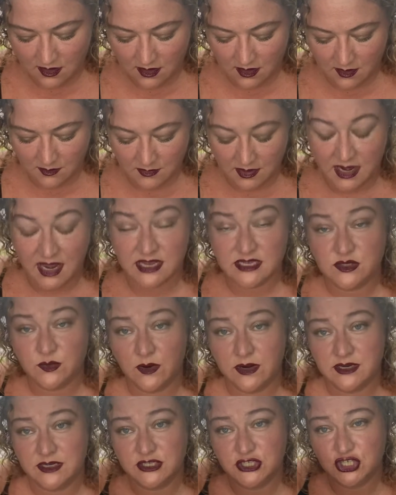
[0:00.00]
My next one
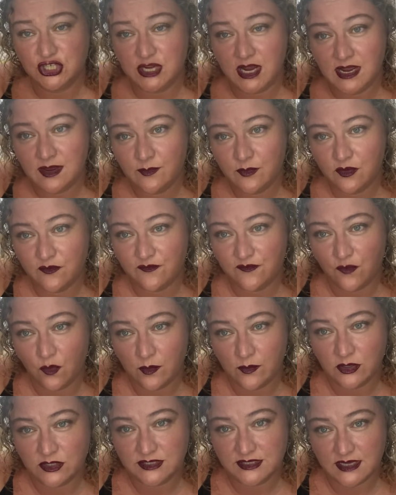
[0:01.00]
is shame of
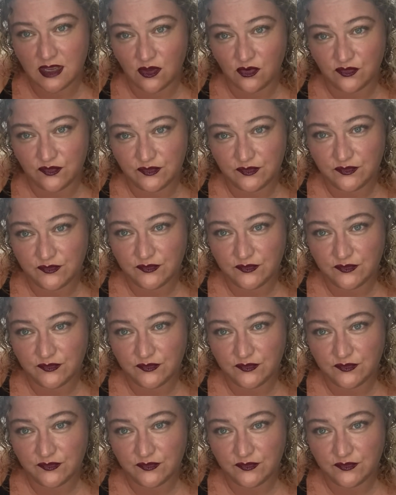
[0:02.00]
former self.